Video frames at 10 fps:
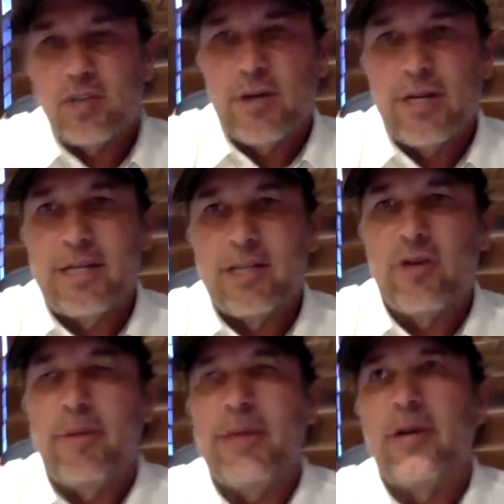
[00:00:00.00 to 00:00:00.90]

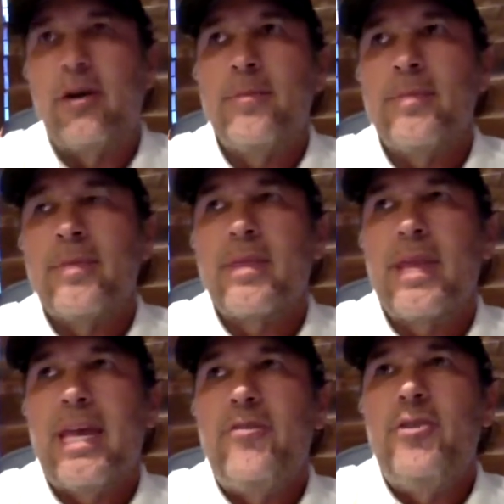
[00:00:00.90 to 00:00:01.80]
distributor
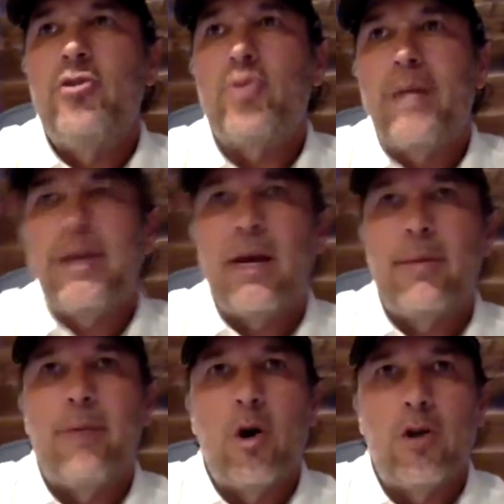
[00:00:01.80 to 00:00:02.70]
if you try to become a
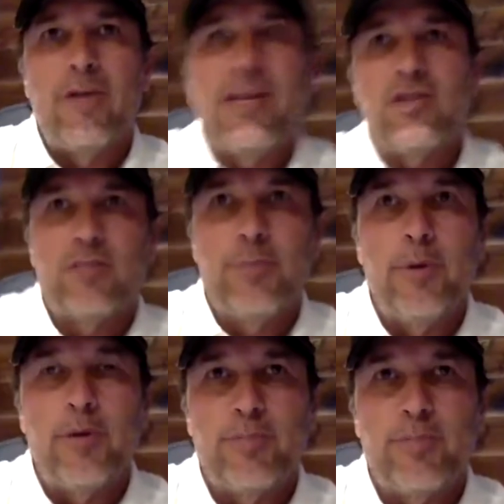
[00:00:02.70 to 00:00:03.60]
motivational
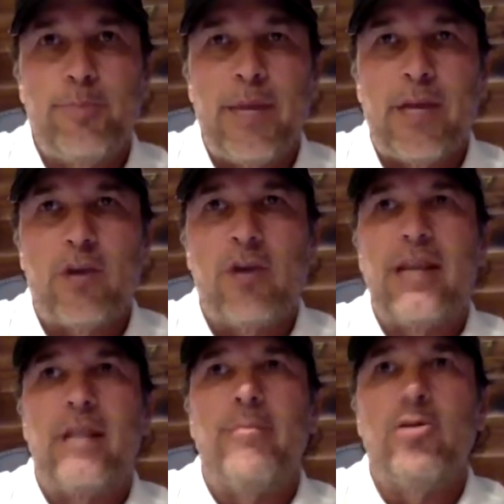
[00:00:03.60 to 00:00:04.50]
speaker and an
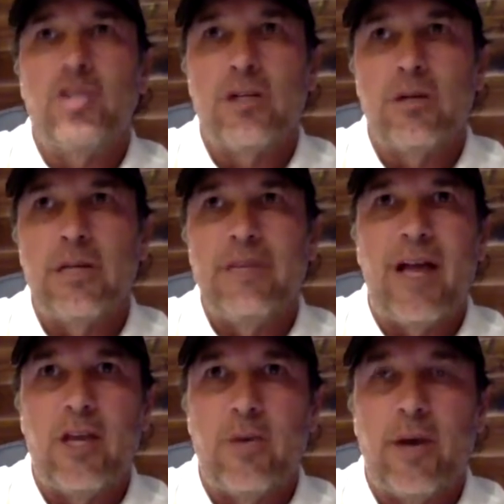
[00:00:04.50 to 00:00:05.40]
emotional
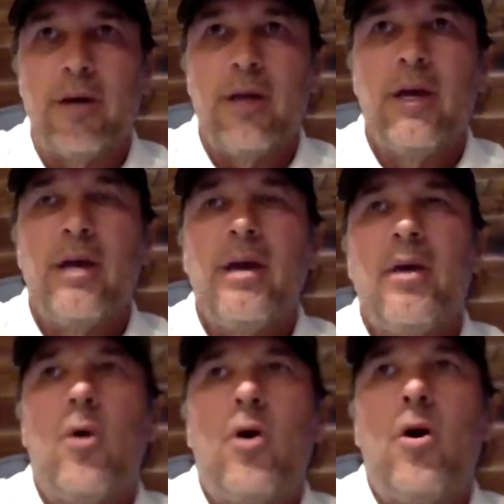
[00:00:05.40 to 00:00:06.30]
evaluator,
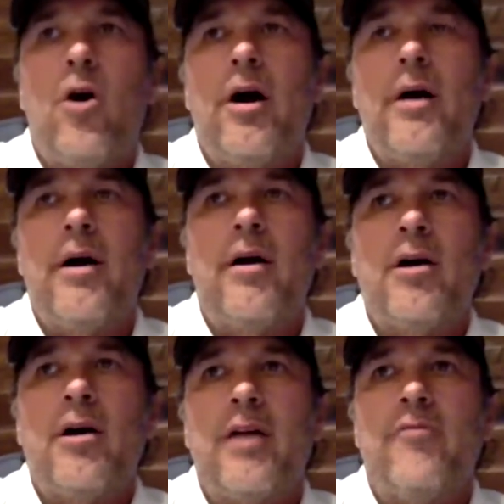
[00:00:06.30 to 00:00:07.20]
or
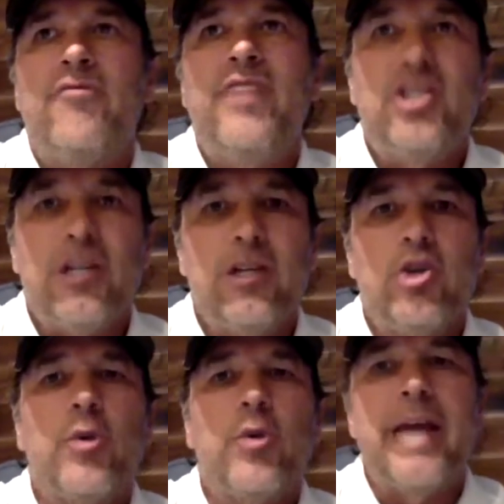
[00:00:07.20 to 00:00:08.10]
a vision
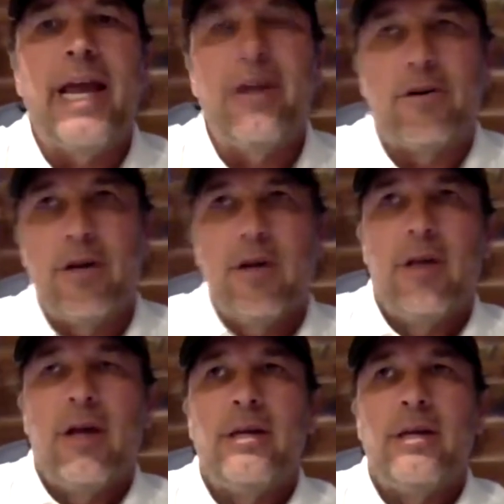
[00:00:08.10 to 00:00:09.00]
creator.
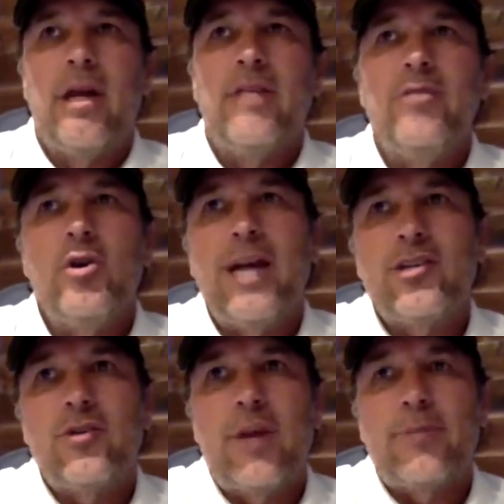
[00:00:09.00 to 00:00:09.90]
None of you guys are
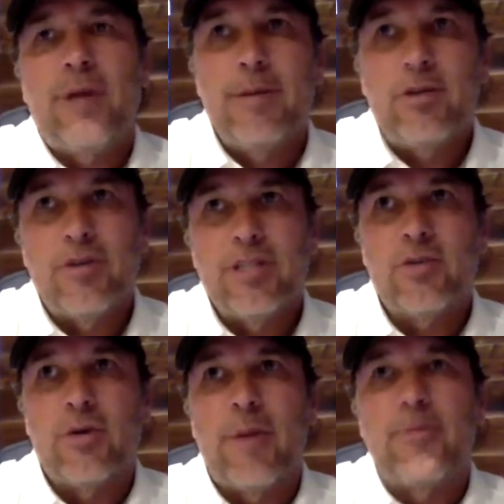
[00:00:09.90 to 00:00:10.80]
optometrists or
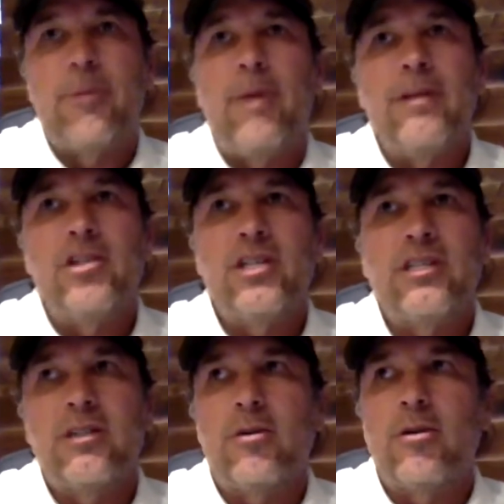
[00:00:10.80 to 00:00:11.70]
ophthalmologists,
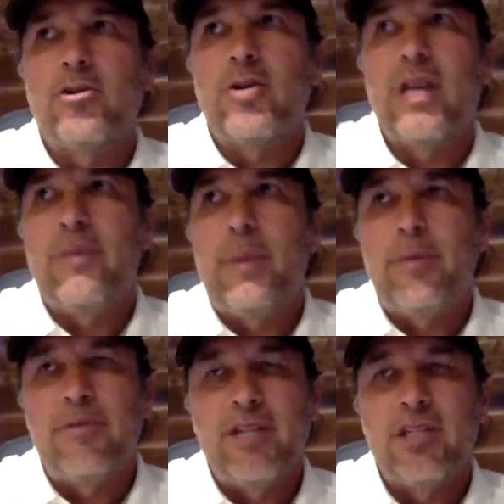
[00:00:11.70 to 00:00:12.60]
so don't try to give people
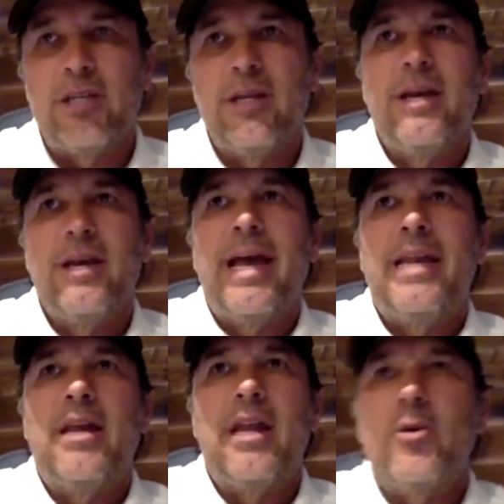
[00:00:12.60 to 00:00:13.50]
vision. And
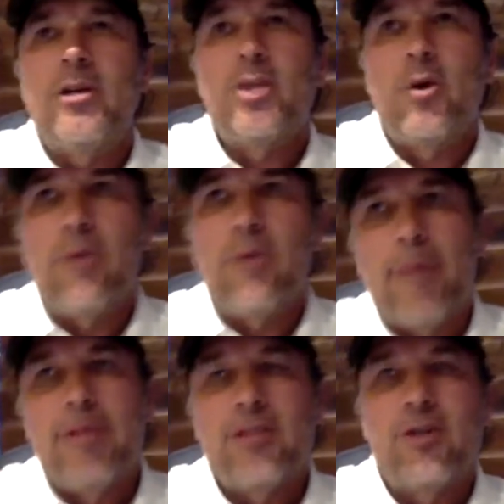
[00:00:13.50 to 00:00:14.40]
none of you are Tony
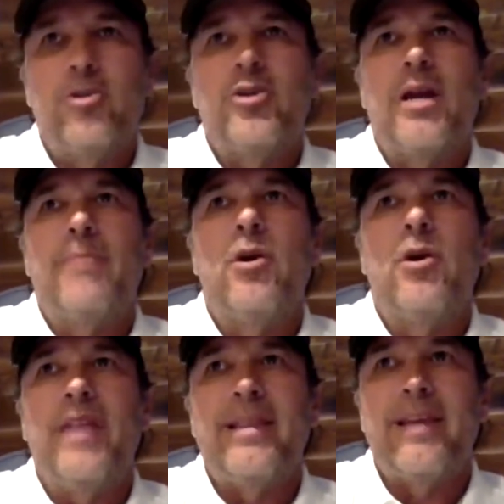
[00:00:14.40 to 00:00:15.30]
Robbins, so don't try to
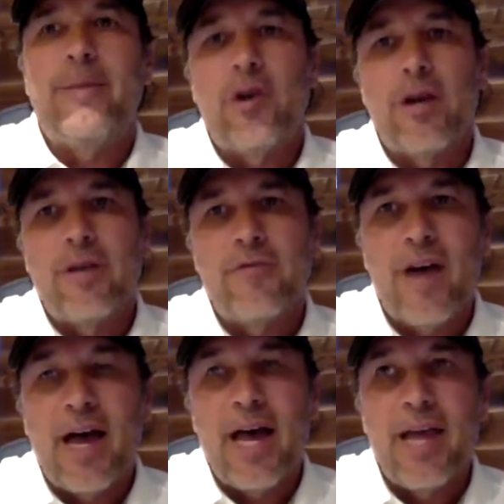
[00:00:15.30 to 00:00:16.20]
motivate them. You're going to
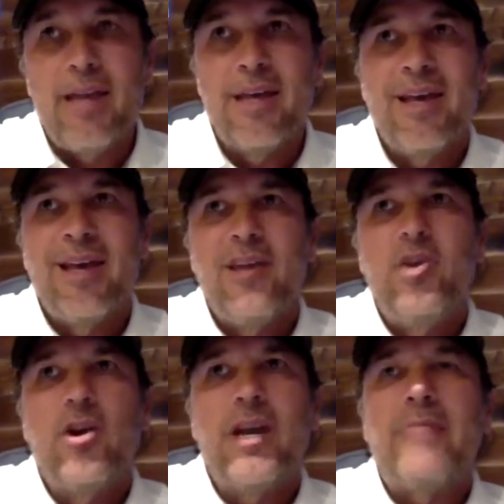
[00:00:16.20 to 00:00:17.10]
find you're
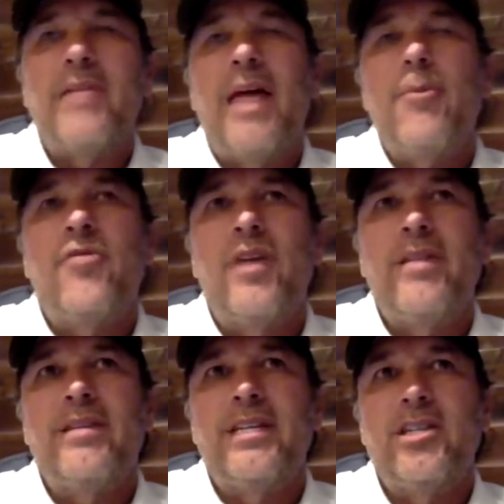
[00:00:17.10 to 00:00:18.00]
going to have a lot more fun in
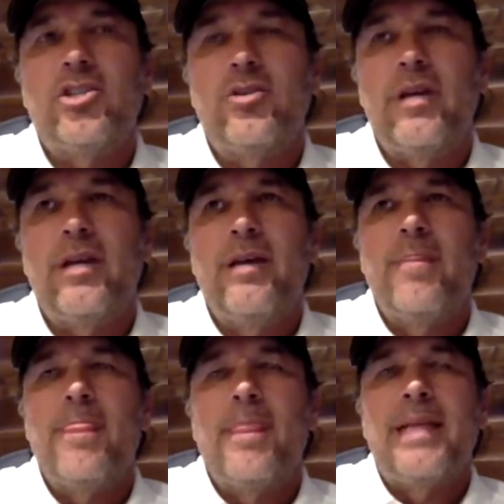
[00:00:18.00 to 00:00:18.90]
this industry.
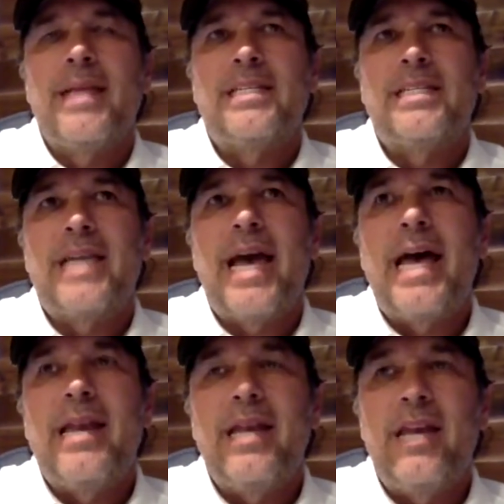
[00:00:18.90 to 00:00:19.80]

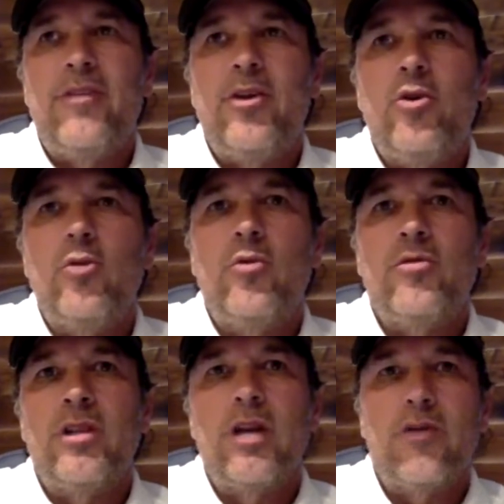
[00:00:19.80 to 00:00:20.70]
Instead, if you
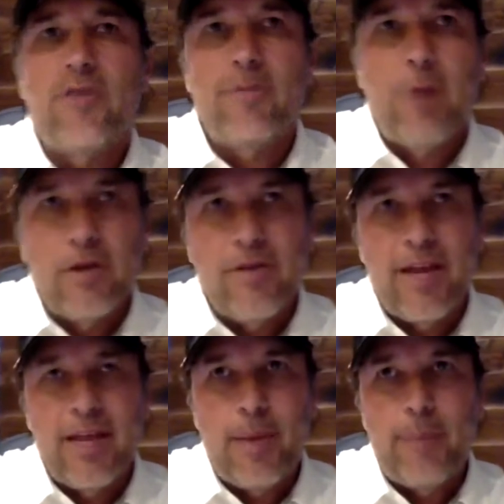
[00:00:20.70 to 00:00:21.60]
look for motivated
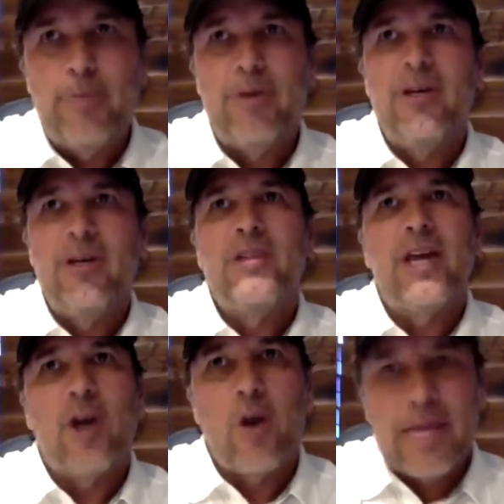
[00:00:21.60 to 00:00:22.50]
people that
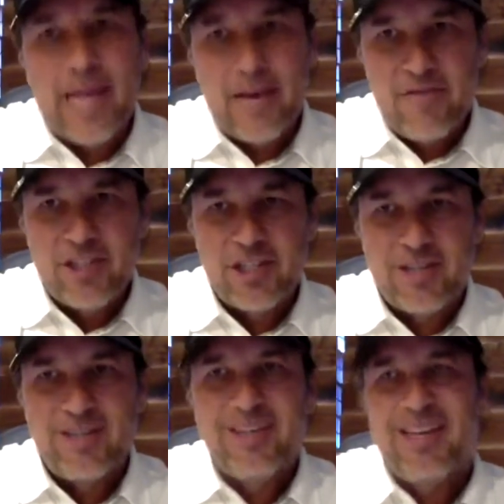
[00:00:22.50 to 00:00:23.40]
already have vision,
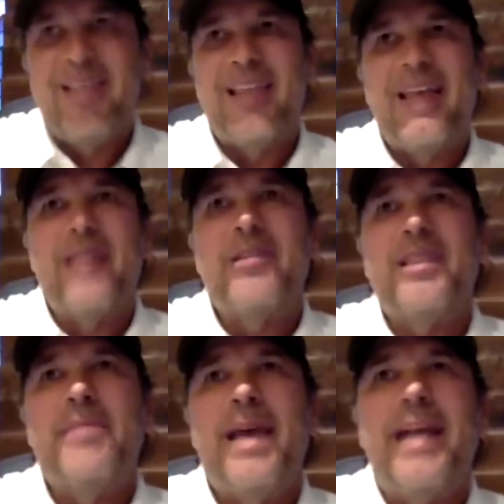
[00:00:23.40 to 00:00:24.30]
and then
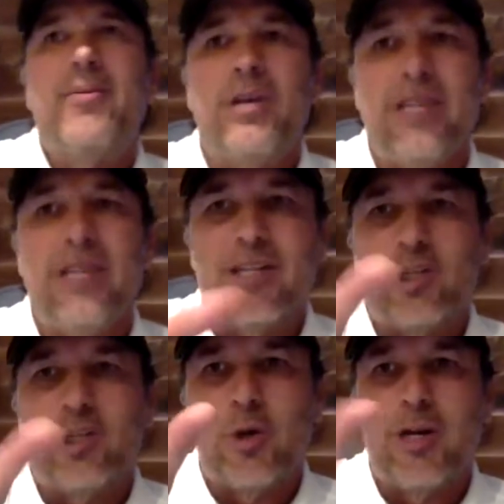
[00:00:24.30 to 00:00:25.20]
it really is going to
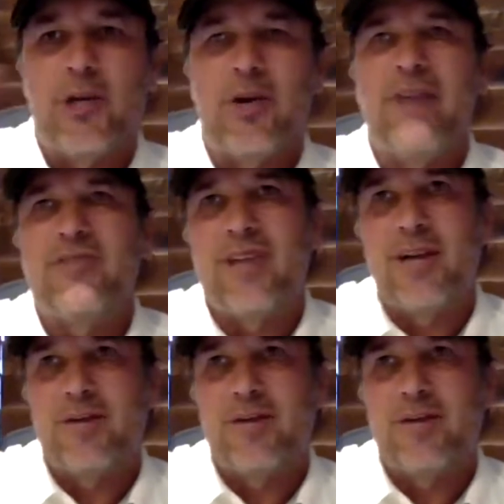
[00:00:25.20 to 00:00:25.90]
shorten your life cycle.